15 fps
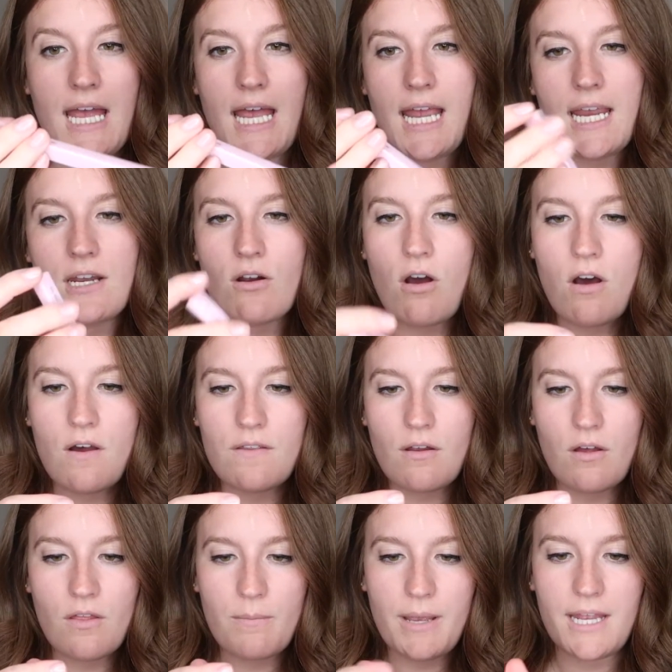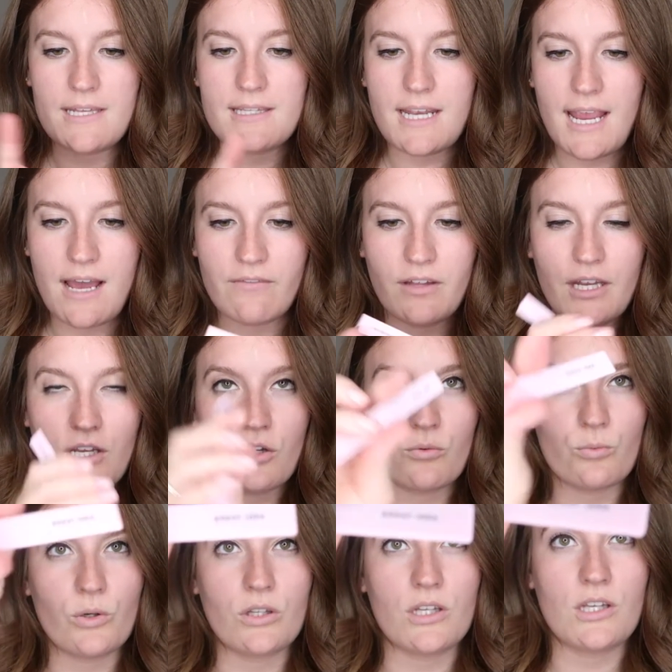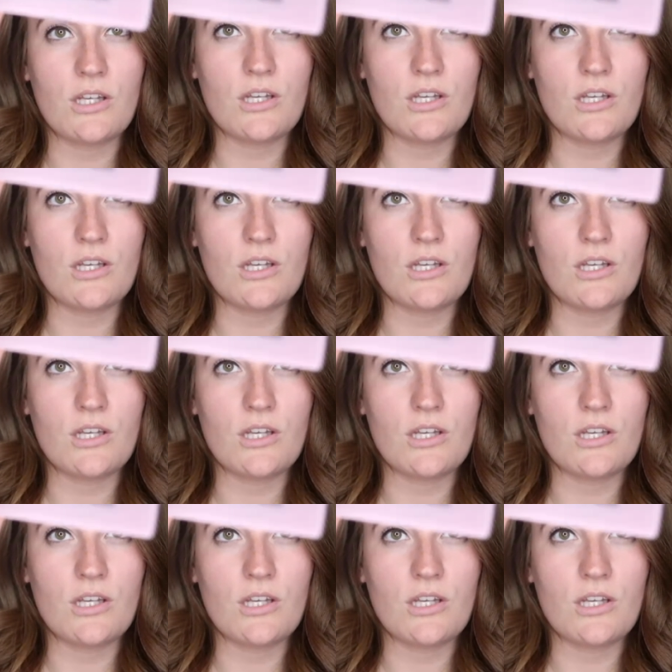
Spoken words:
And on all the pens, they have like really